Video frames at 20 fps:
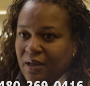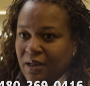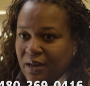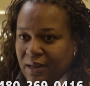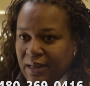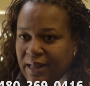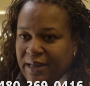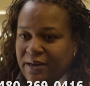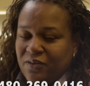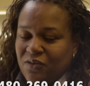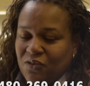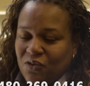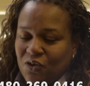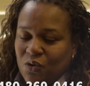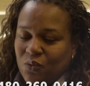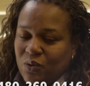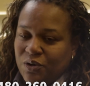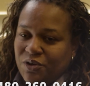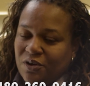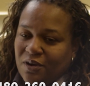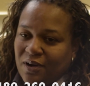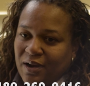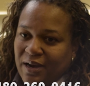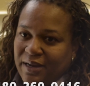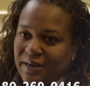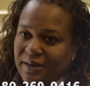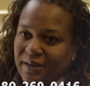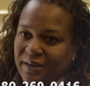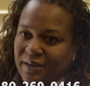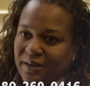Let us know what your
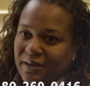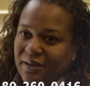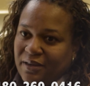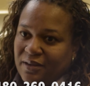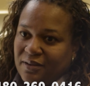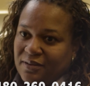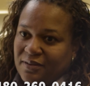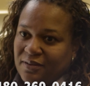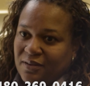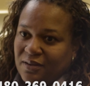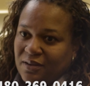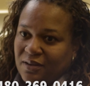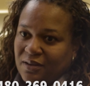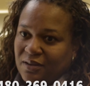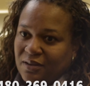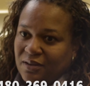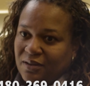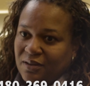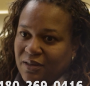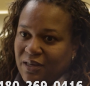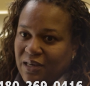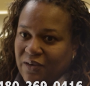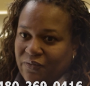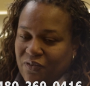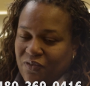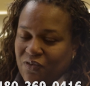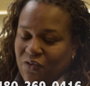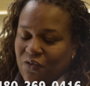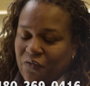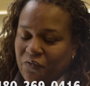idea is. Give
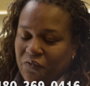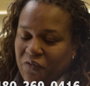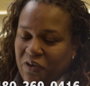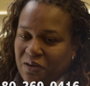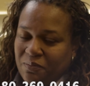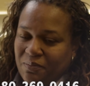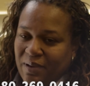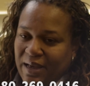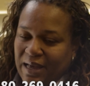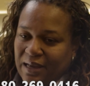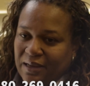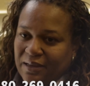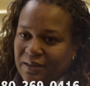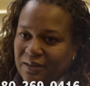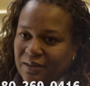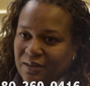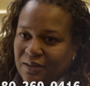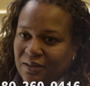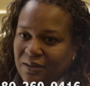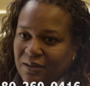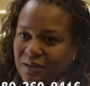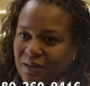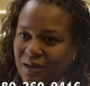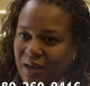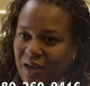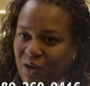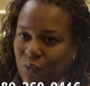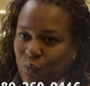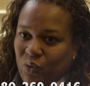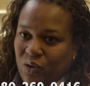us your feedback,
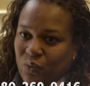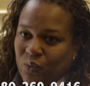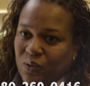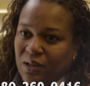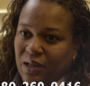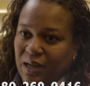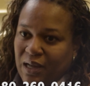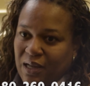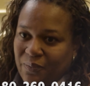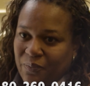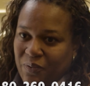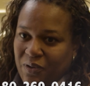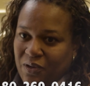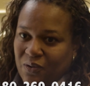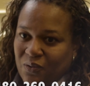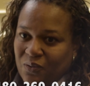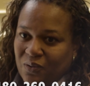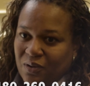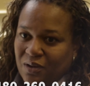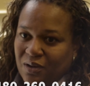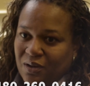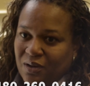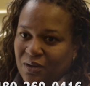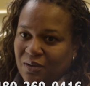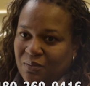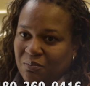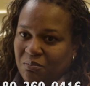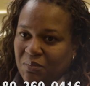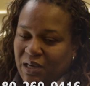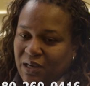and we will help you
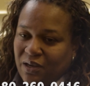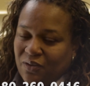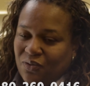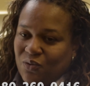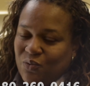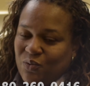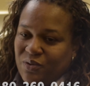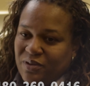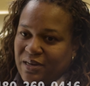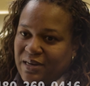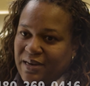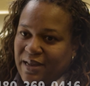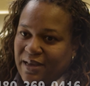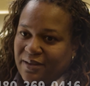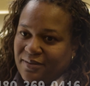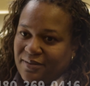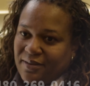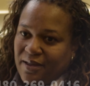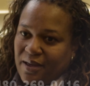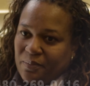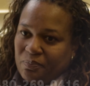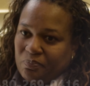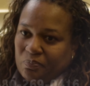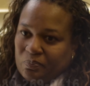make it through to the next step.